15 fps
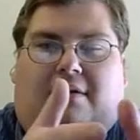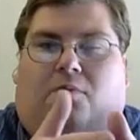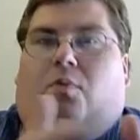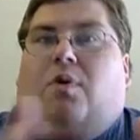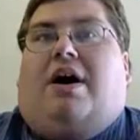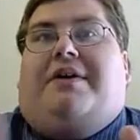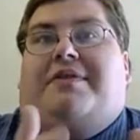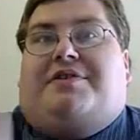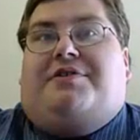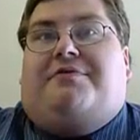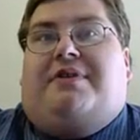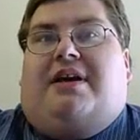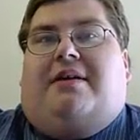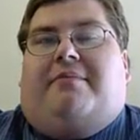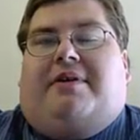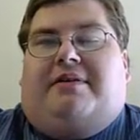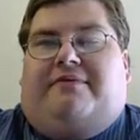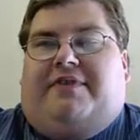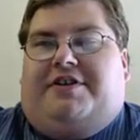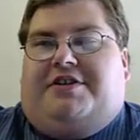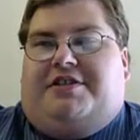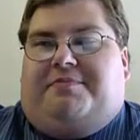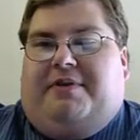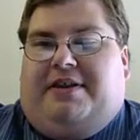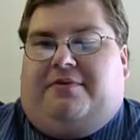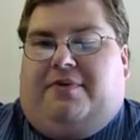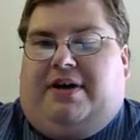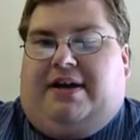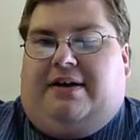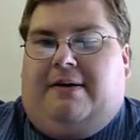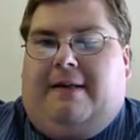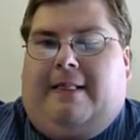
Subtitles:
Why the 2 name conventions, by the way?